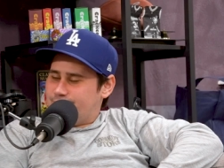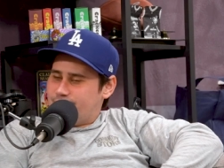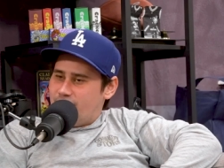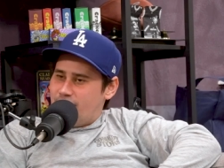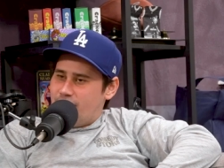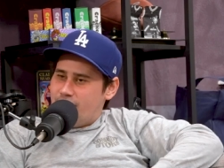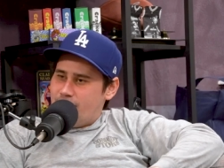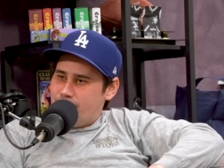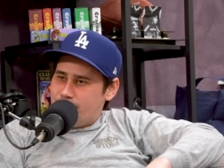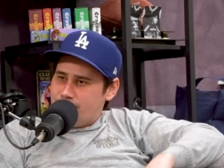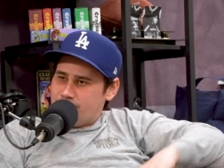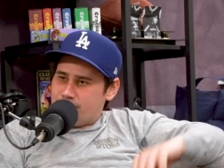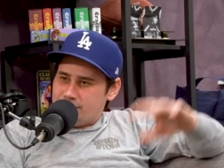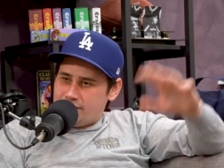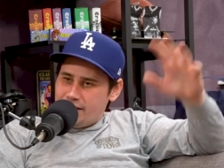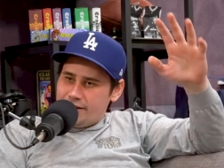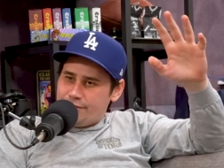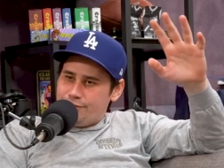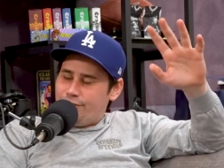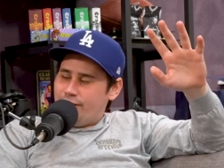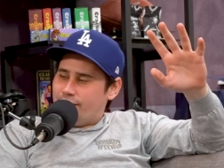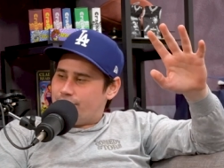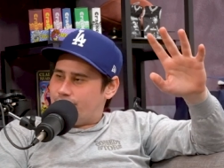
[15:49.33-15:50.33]
Um, because I
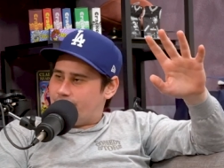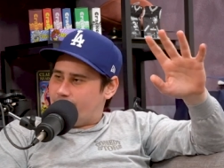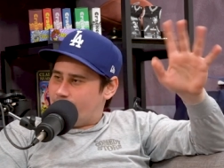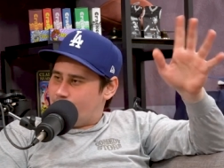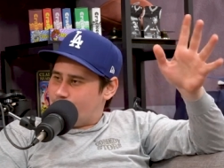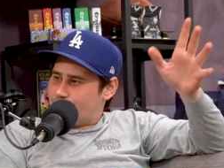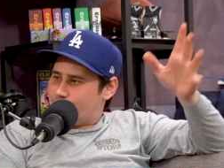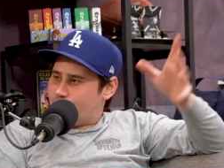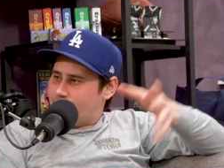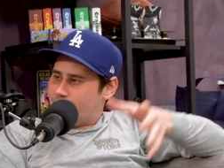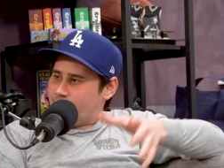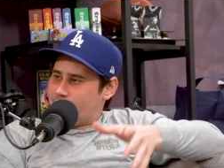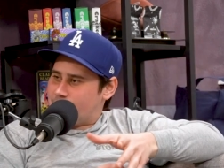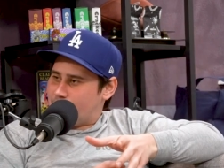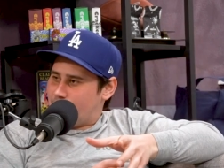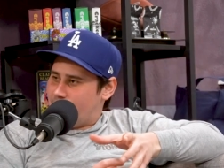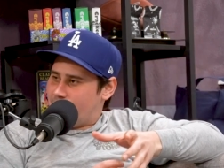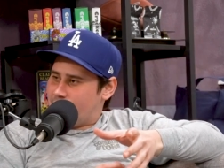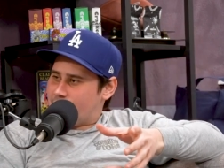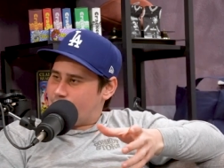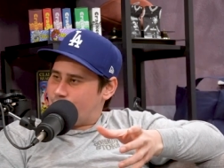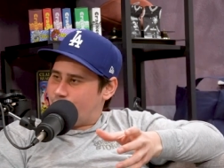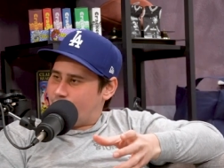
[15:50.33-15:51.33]
like flagged her down. I was trying to get some
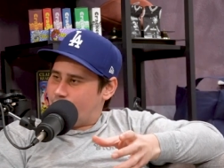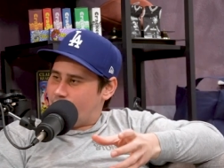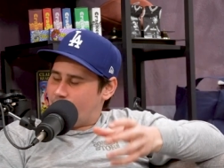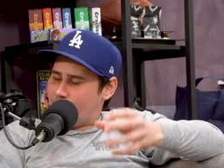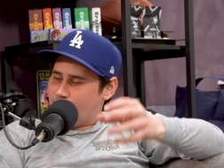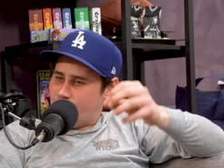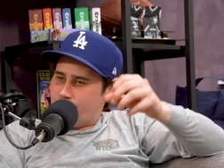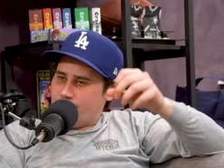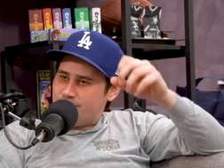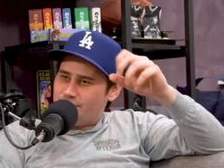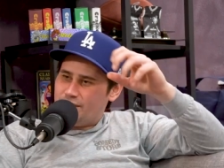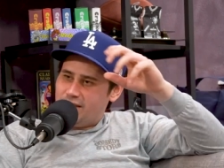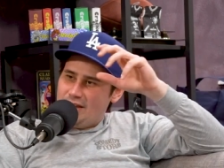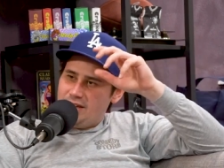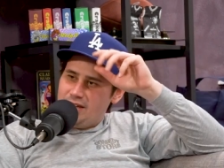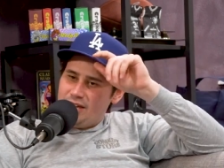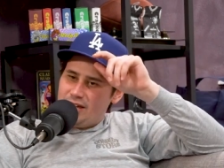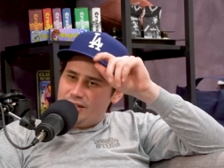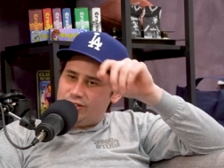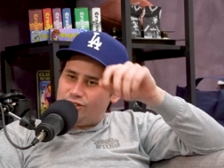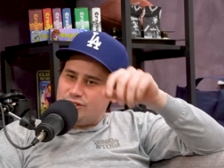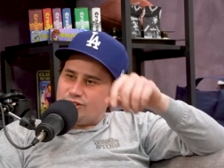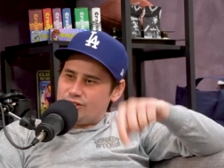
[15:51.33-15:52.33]
ice for another one,
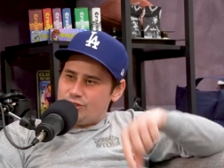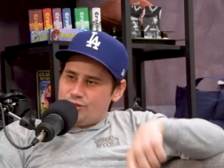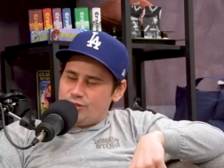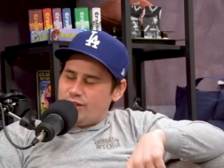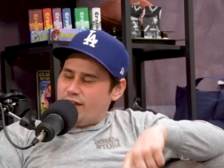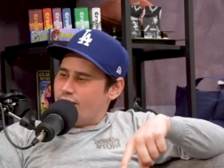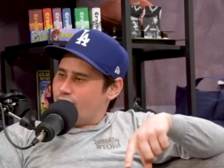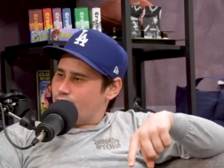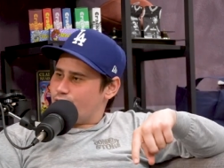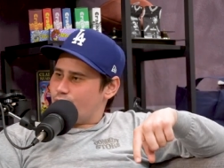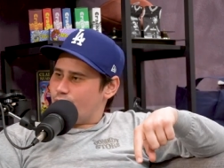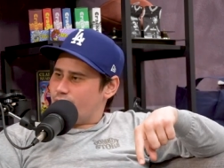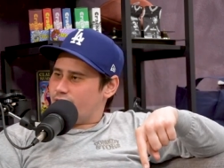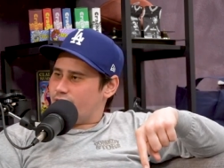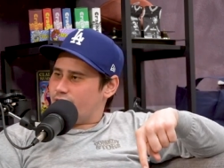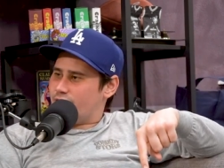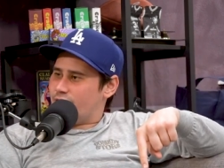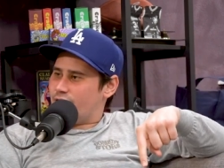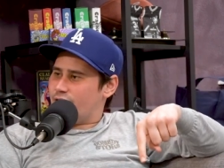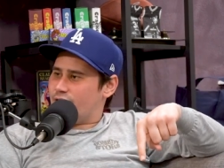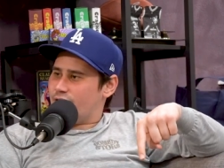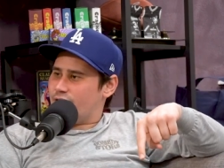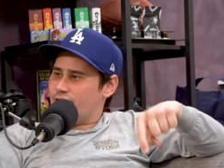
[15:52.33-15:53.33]
and she's like, "You can't drink
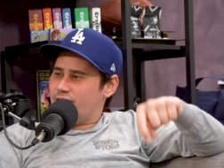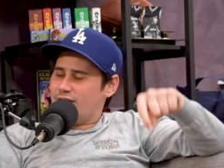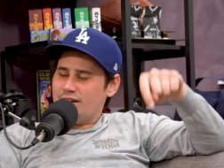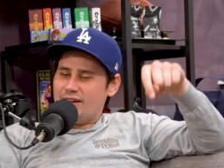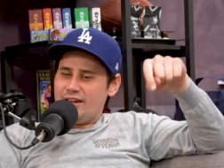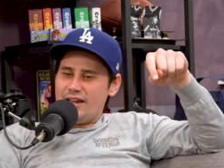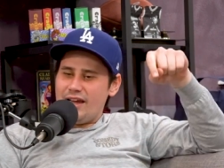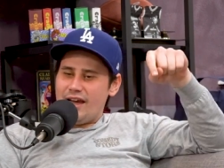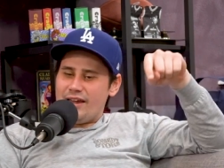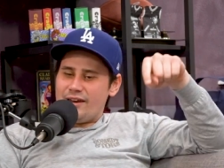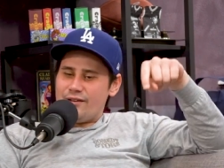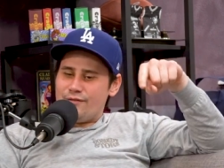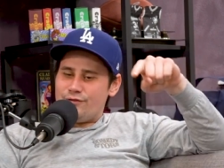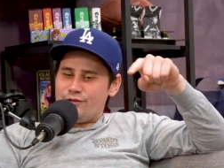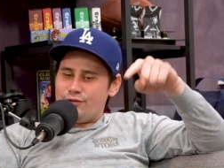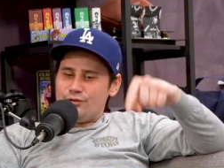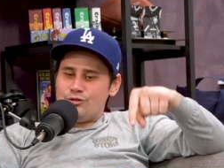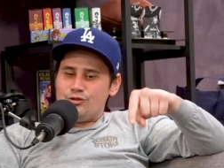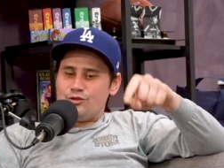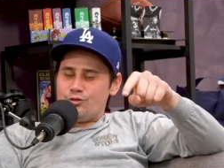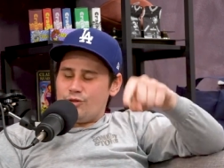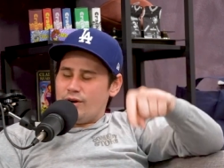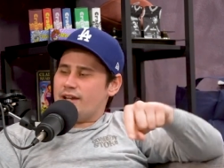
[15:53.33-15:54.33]
here. And if you
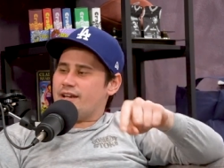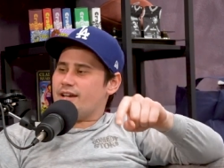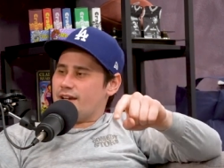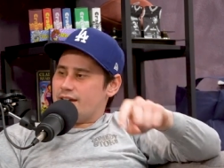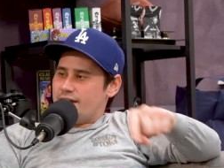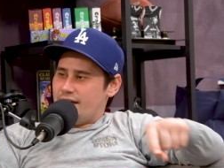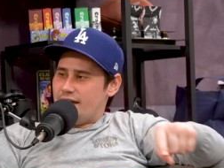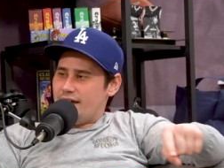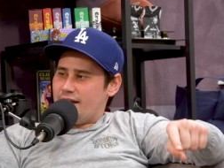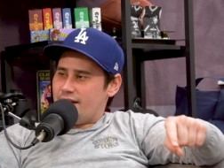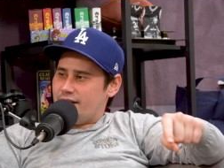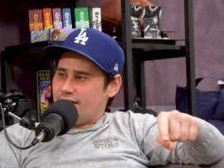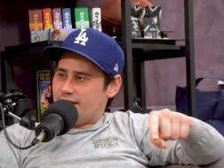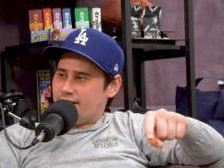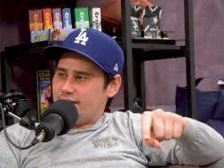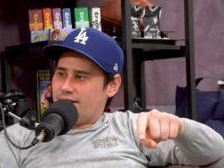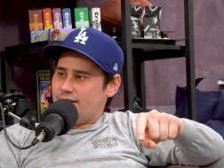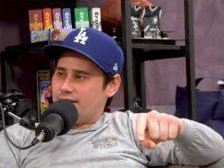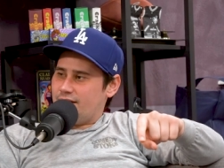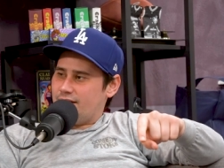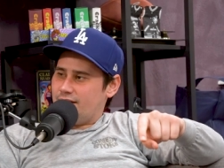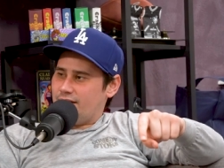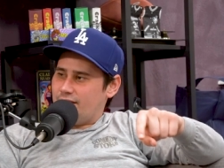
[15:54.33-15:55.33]
drink again,
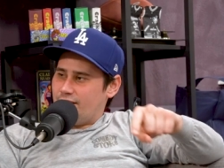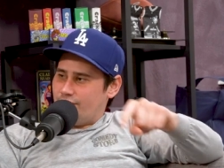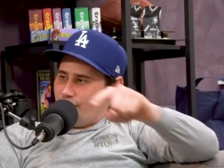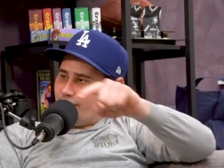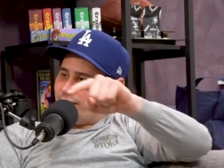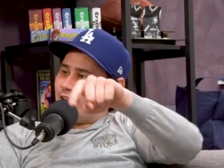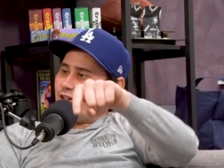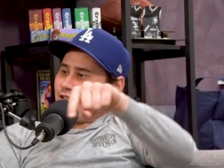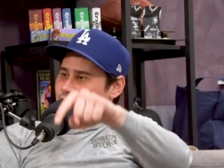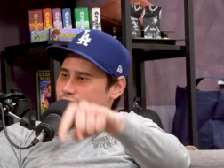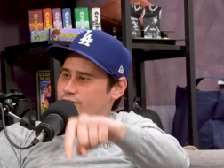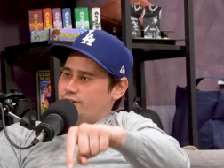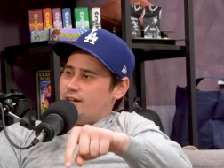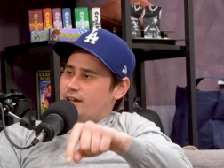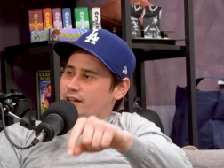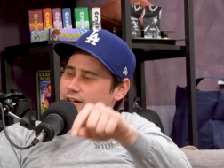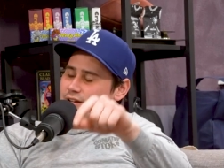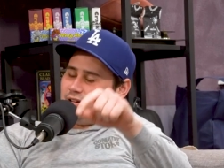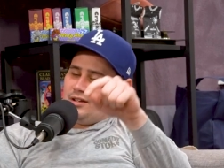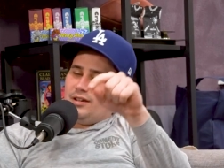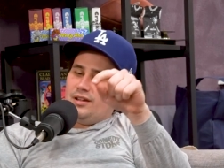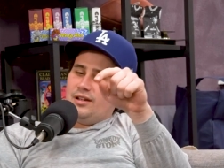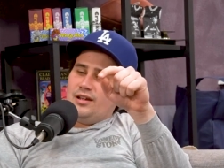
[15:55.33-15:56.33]
if I catch you
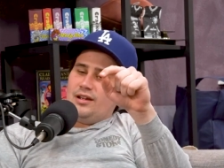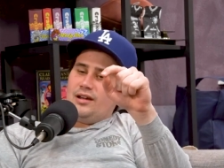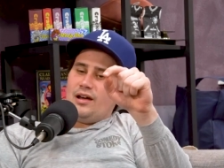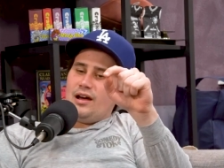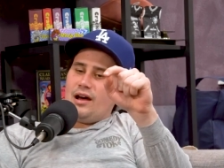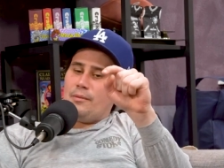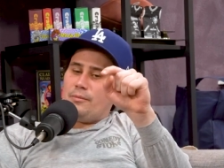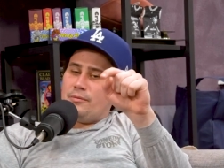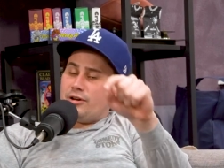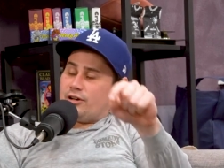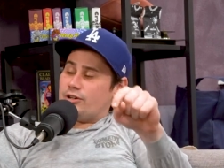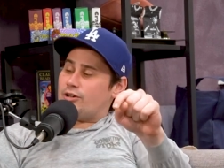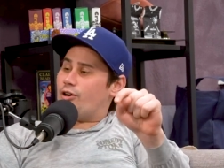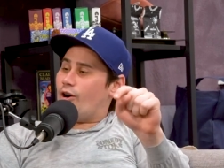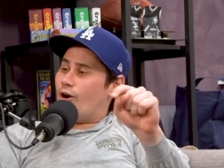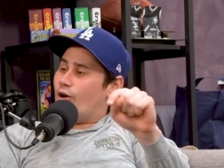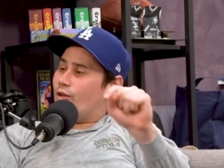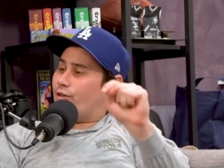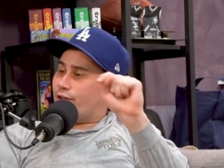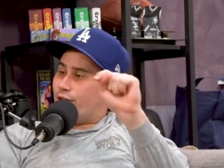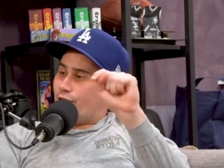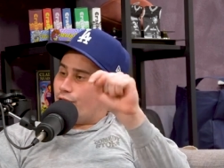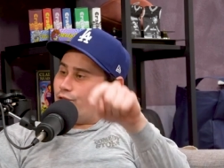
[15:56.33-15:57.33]
again, I'm gonna
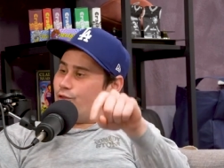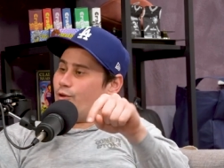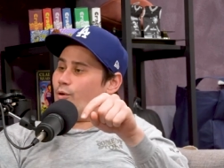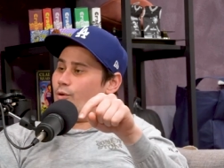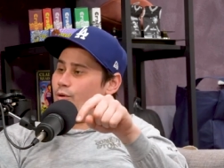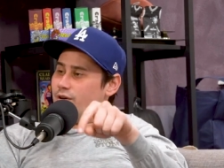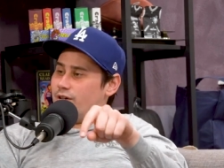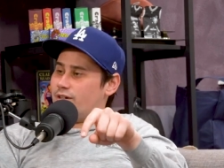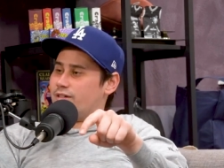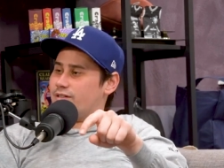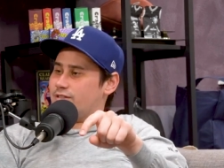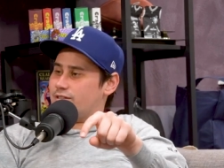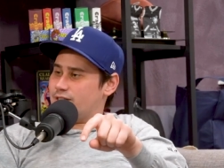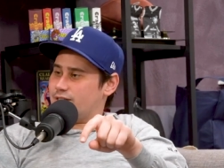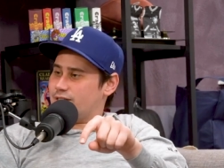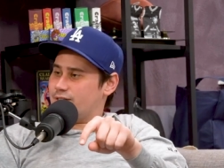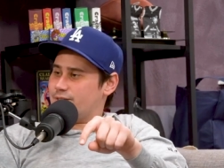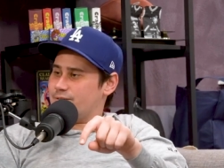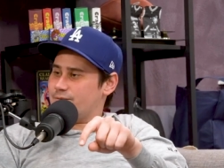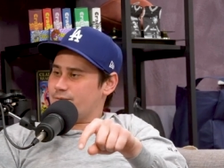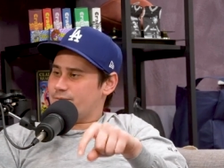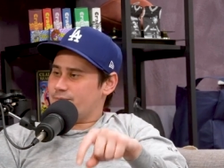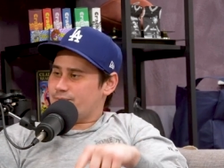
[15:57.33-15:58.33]
call the authorities."
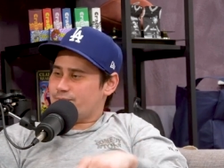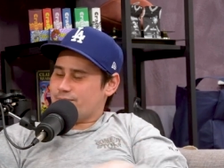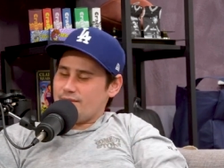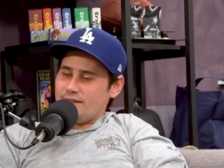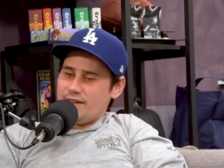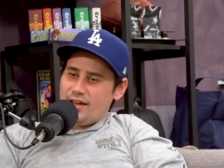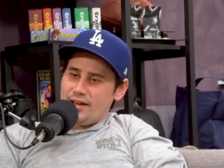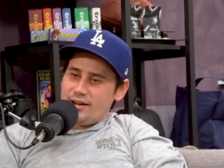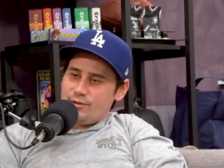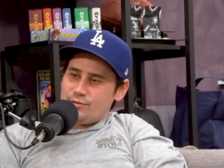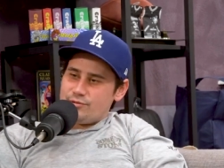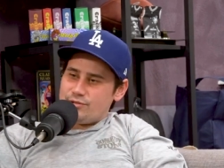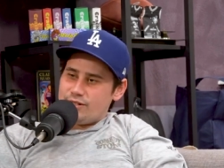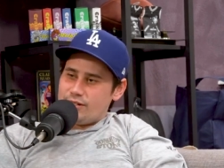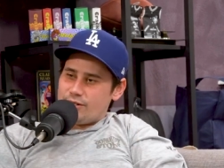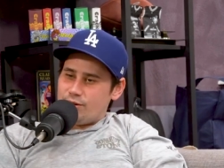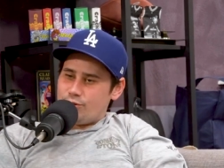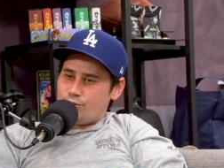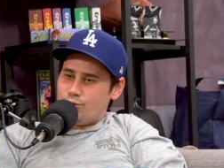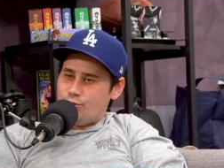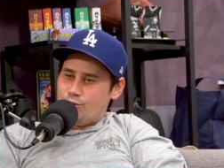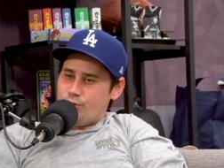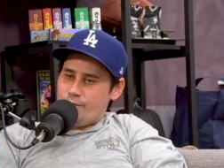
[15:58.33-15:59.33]
And I was like,
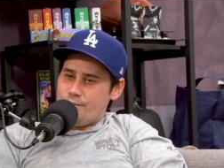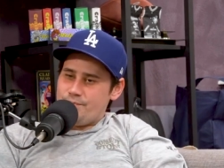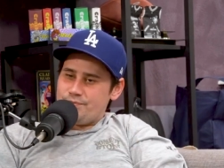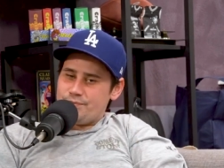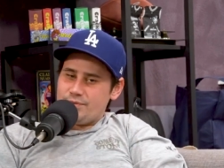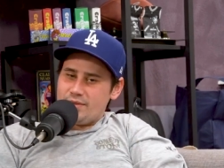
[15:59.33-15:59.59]
"Cool.